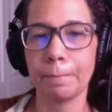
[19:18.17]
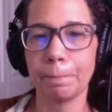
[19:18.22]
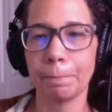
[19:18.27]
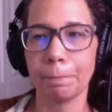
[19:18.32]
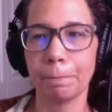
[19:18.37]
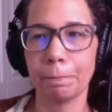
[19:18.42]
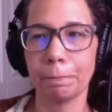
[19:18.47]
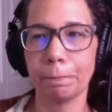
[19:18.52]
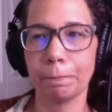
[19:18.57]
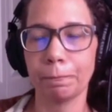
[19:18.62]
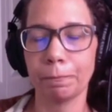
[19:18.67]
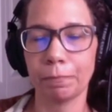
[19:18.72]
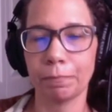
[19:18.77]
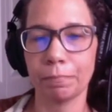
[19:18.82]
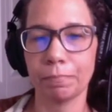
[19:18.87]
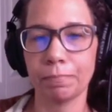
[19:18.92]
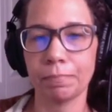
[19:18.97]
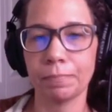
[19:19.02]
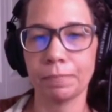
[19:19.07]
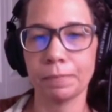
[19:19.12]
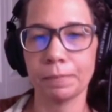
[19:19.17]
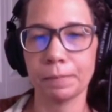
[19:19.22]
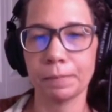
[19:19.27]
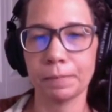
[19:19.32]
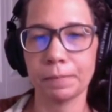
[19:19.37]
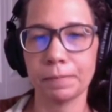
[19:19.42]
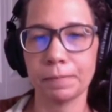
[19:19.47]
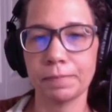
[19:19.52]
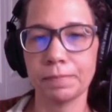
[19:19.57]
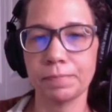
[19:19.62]

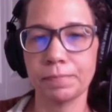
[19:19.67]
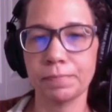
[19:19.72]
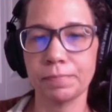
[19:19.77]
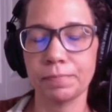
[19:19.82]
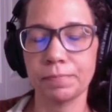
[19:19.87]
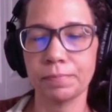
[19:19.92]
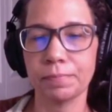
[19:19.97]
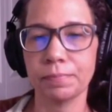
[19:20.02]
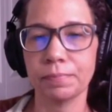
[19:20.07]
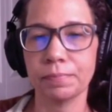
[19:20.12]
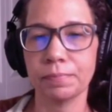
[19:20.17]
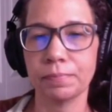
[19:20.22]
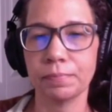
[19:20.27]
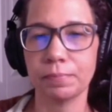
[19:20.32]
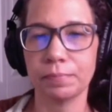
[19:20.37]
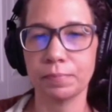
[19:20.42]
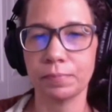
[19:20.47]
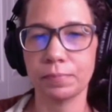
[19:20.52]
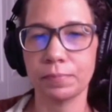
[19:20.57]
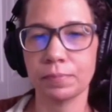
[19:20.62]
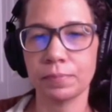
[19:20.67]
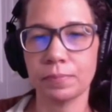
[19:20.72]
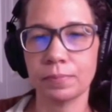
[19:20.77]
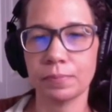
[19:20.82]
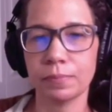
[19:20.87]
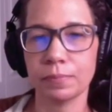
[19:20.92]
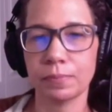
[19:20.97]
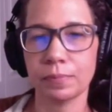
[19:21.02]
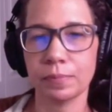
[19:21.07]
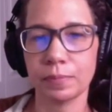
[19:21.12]

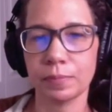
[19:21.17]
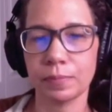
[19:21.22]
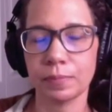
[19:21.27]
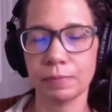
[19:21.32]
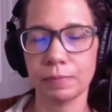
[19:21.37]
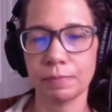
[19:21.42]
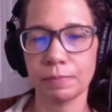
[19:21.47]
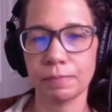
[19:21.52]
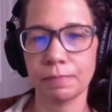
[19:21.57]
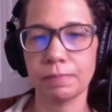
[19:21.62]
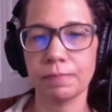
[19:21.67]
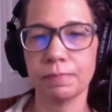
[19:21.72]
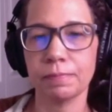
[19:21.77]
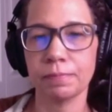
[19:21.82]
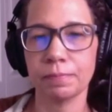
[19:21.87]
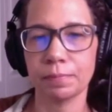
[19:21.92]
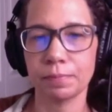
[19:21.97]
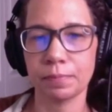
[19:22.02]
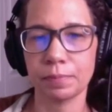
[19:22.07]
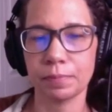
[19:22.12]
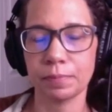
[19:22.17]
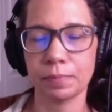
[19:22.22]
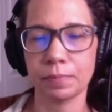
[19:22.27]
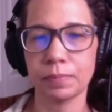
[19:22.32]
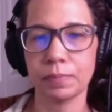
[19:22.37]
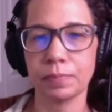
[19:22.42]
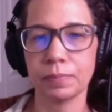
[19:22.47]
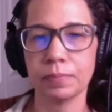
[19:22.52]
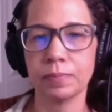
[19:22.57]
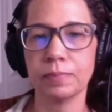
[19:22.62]

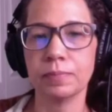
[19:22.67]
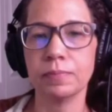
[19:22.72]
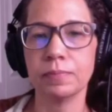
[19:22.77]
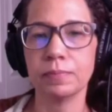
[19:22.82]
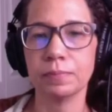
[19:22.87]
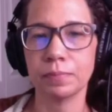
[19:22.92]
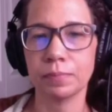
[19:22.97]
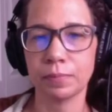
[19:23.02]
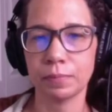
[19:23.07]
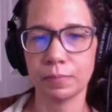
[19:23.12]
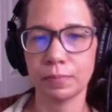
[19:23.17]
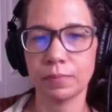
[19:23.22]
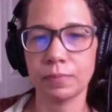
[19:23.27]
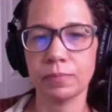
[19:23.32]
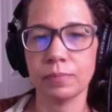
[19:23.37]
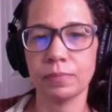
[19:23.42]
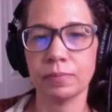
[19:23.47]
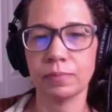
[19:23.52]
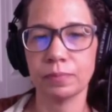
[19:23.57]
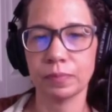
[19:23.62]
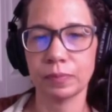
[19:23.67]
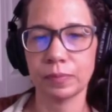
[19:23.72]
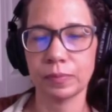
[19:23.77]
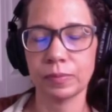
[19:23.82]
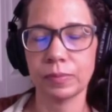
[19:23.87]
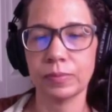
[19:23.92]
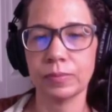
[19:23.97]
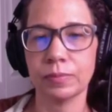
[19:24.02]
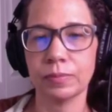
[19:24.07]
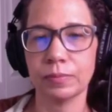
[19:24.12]

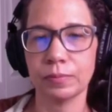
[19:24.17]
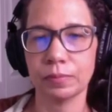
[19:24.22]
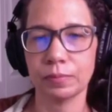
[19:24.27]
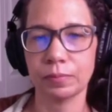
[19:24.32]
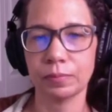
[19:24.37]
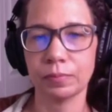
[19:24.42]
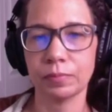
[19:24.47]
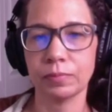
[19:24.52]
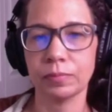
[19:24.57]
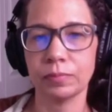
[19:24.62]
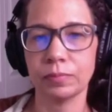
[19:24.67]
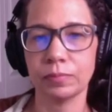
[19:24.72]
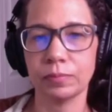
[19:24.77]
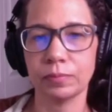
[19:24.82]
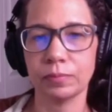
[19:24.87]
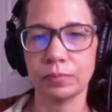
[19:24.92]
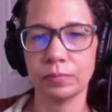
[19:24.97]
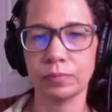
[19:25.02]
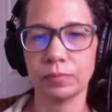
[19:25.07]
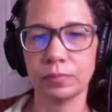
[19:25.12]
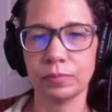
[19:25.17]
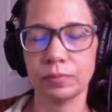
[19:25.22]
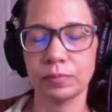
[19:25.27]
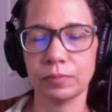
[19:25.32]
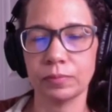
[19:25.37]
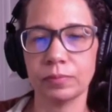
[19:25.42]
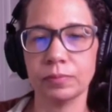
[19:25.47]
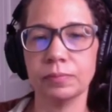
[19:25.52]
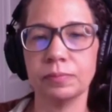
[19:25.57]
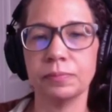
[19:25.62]

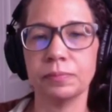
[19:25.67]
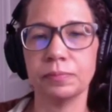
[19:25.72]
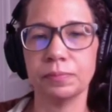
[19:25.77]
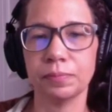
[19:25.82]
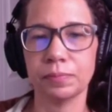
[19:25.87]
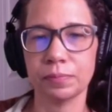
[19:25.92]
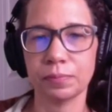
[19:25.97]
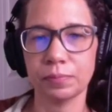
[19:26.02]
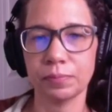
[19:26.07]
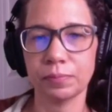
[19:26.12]
The person shown says nothing.